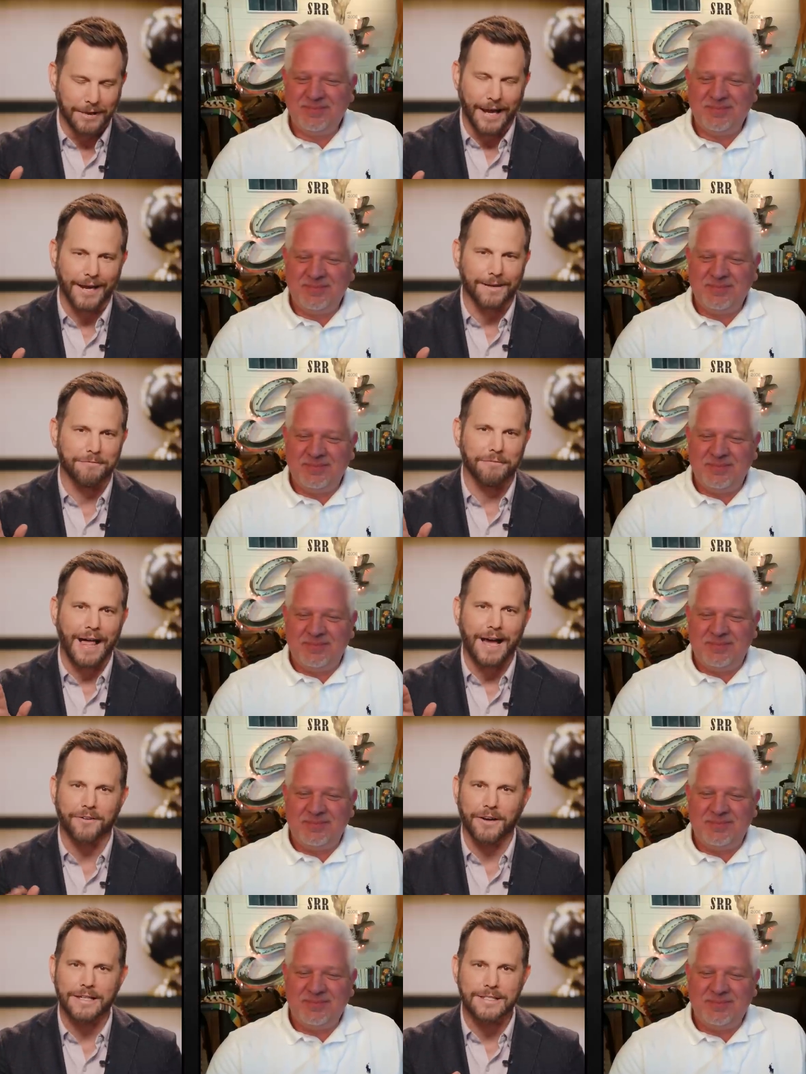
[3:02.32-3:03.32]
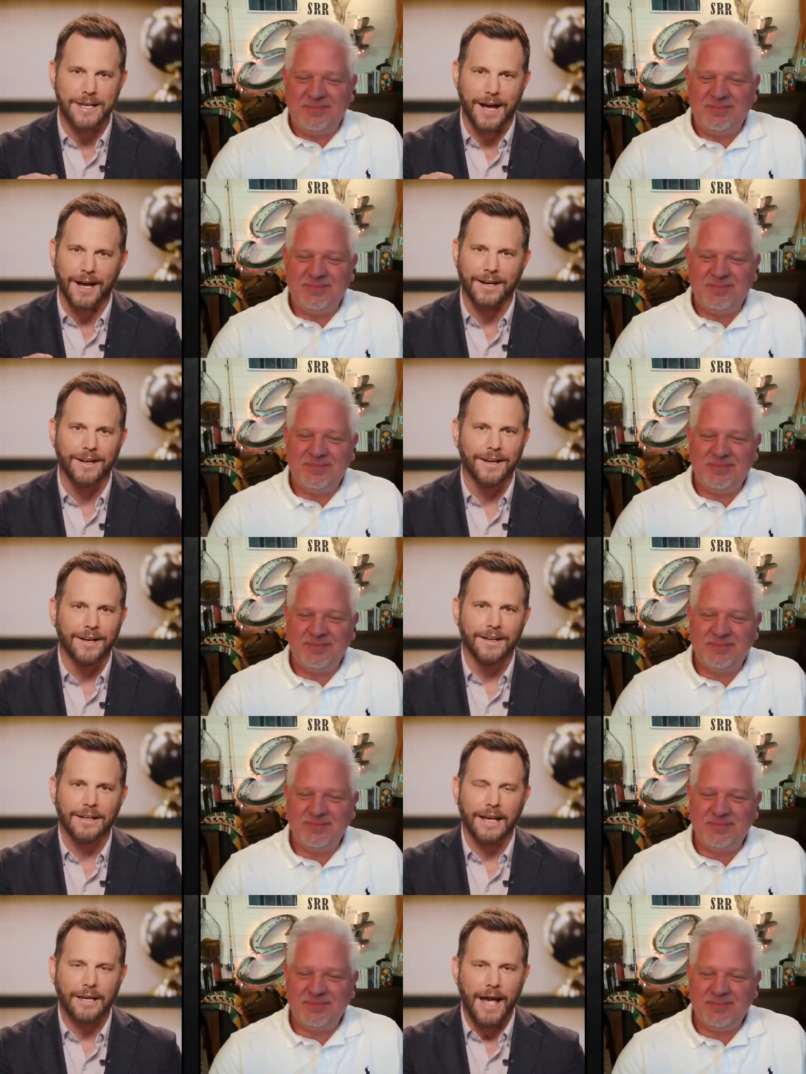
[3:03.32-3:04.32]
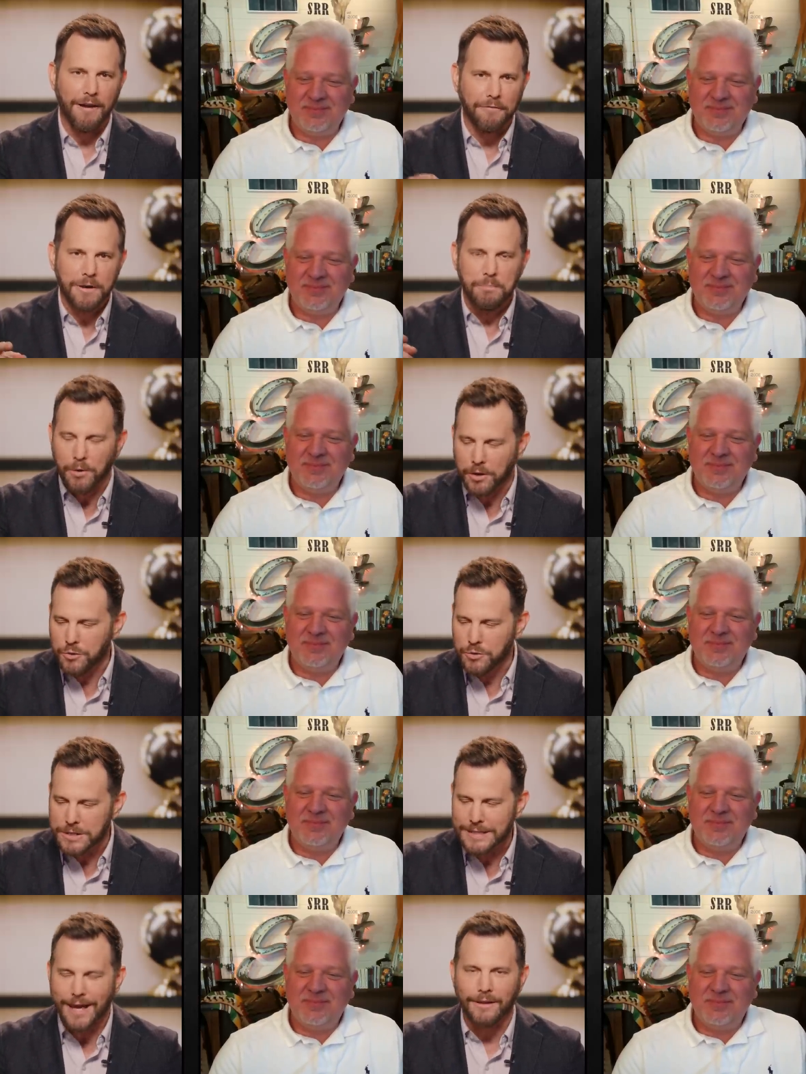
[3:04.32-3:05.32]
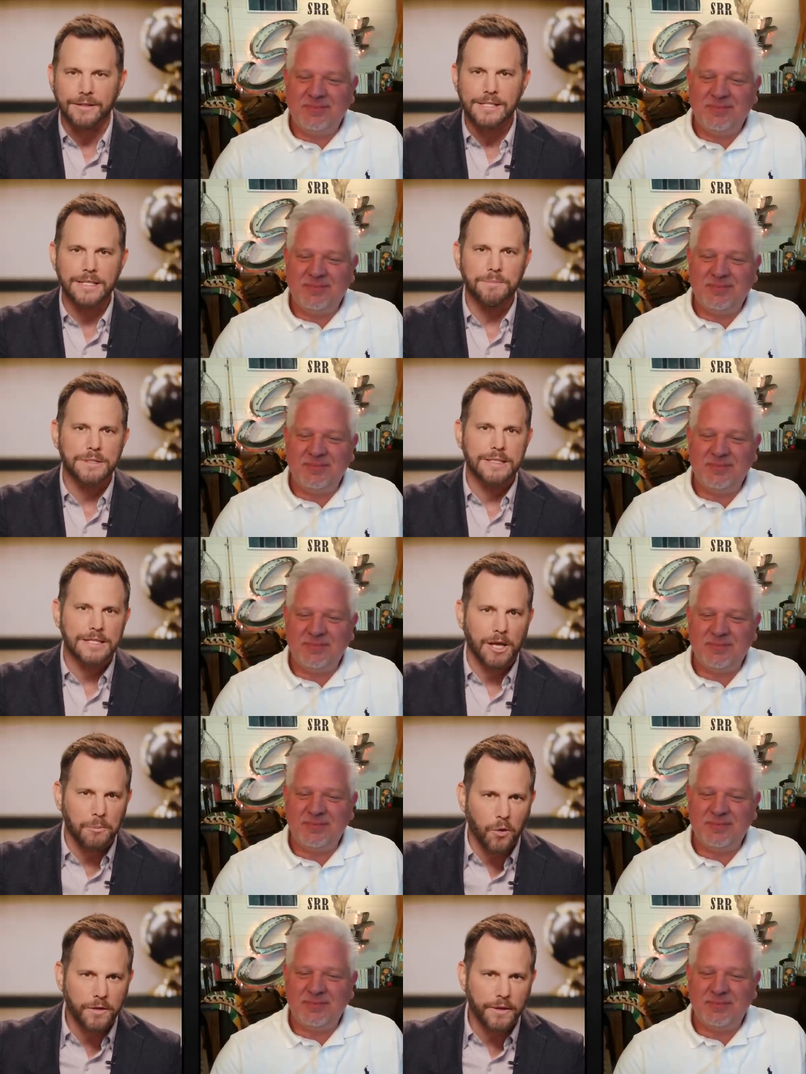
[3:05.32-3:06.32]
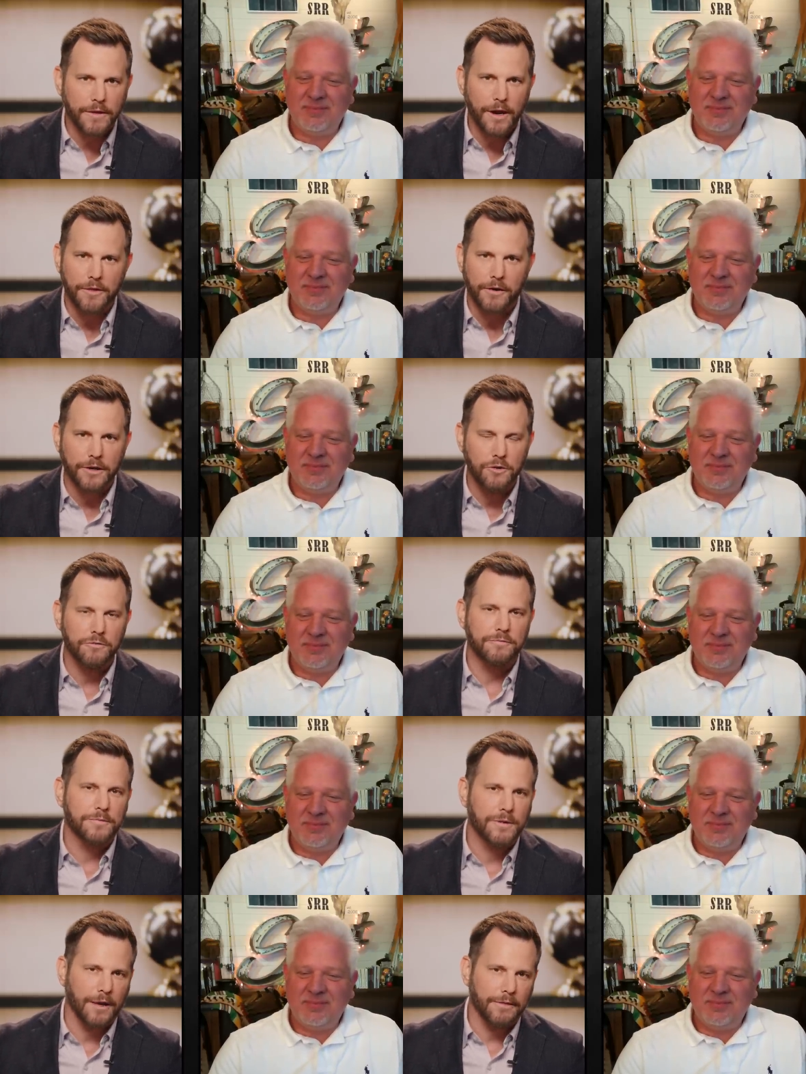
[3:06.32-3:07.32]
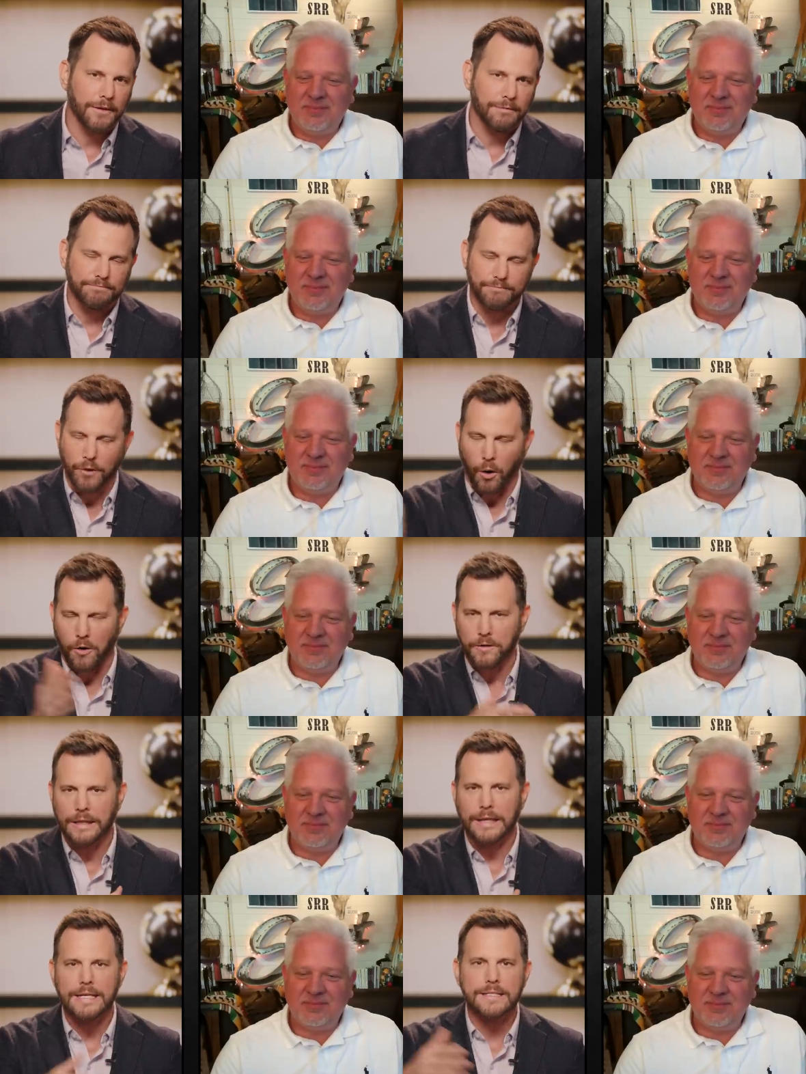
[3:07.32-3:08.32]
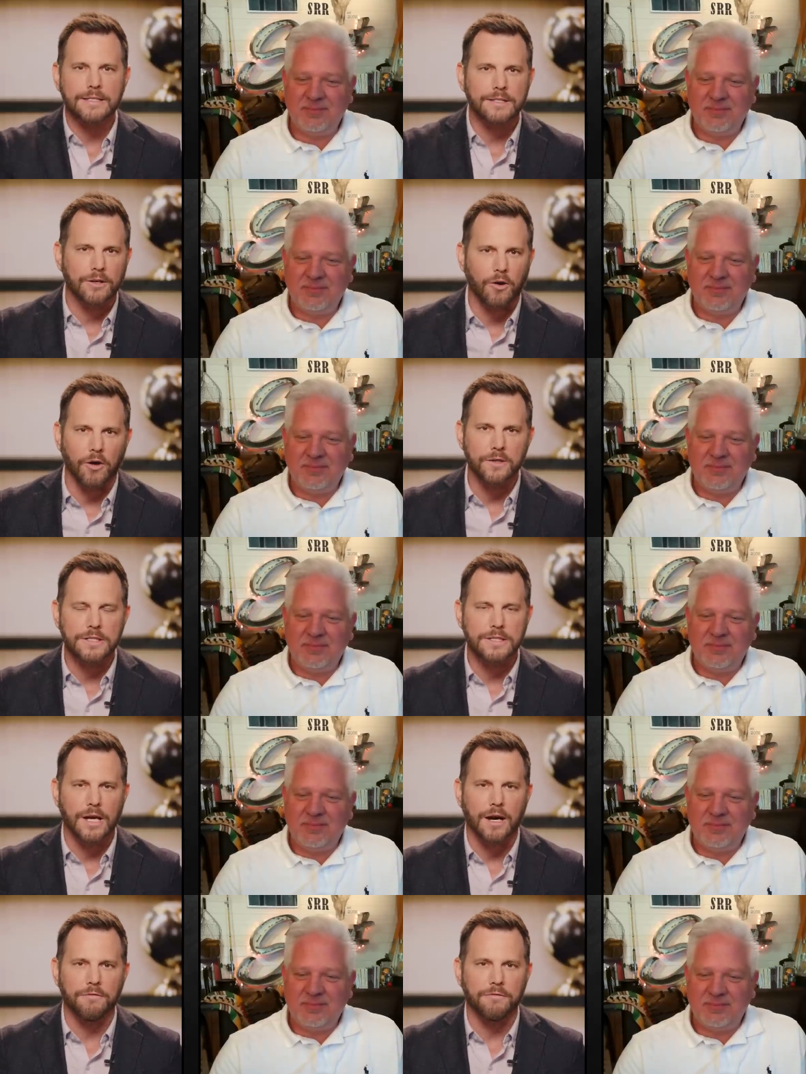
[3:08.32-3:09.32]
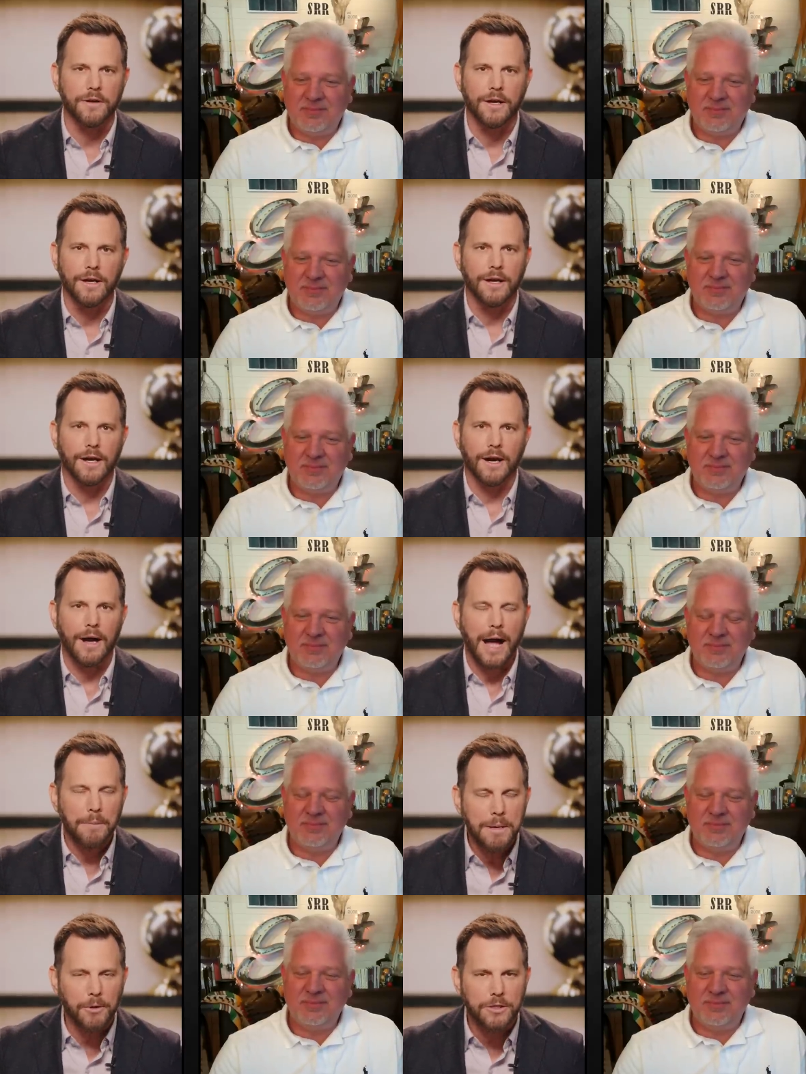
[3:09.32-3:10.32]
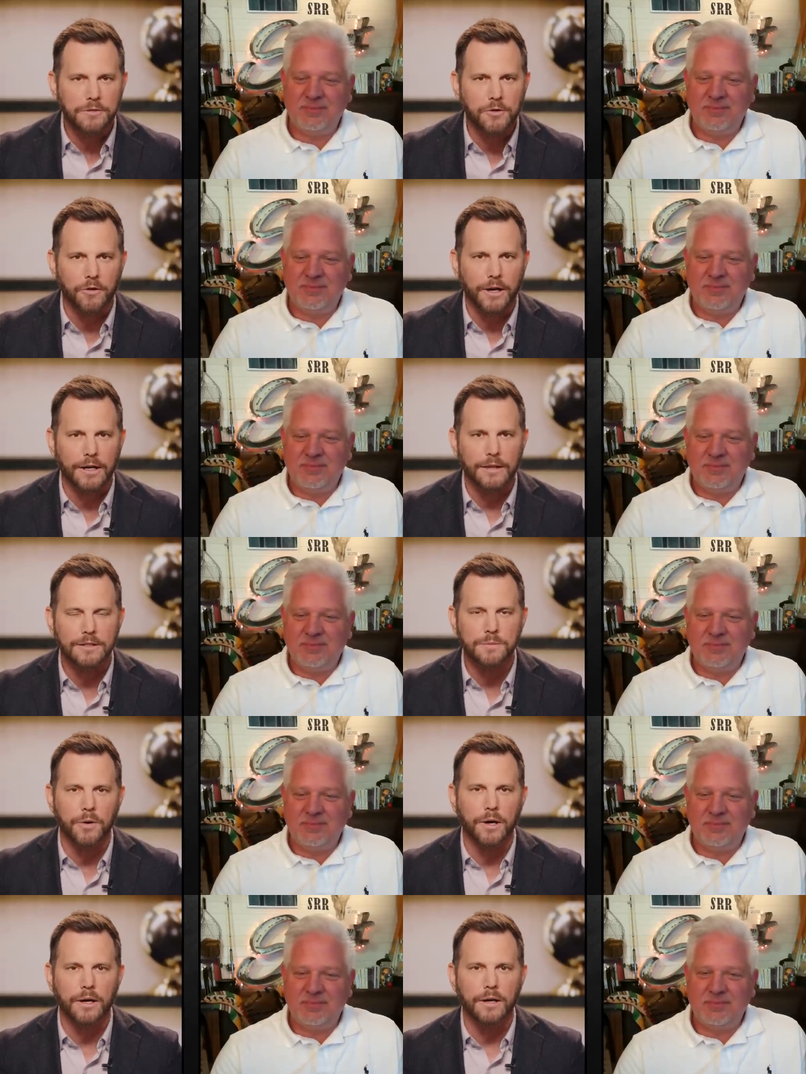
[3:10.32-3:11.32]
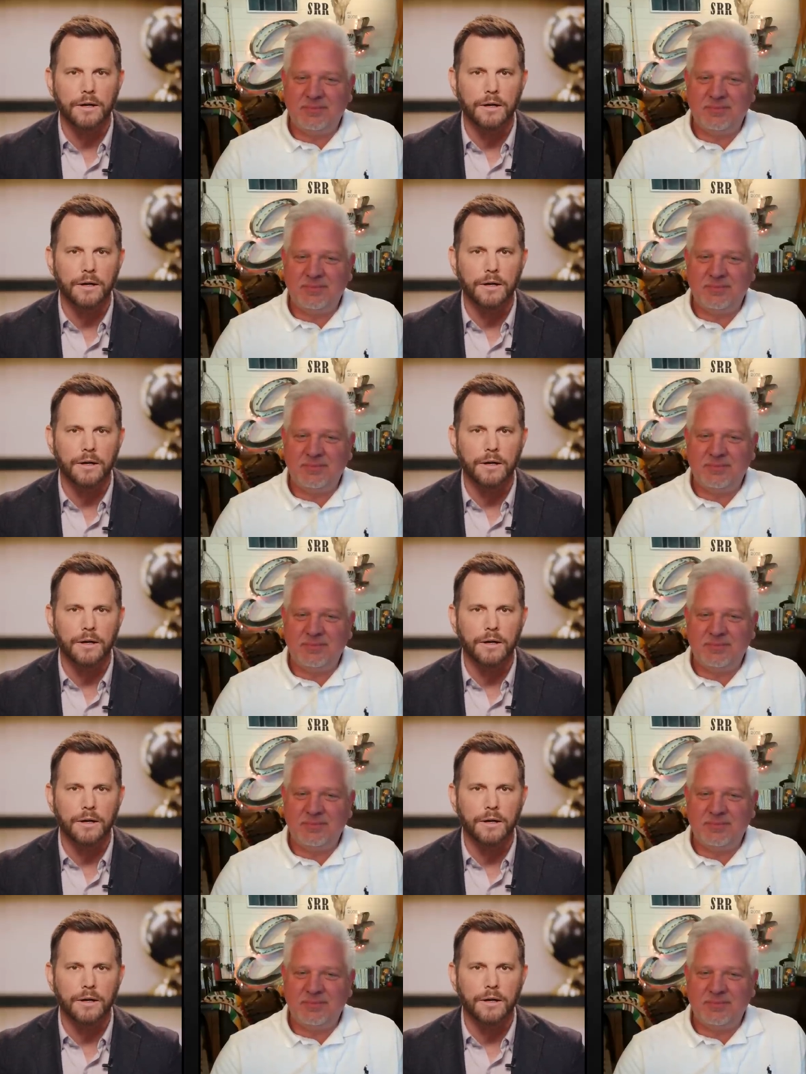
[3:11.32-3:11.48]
Speaker 1: like flattery aside, like every book you sell seems to sell more than the other and you've done the all the lists and all the stuff. Uh, how many books have you written at this point?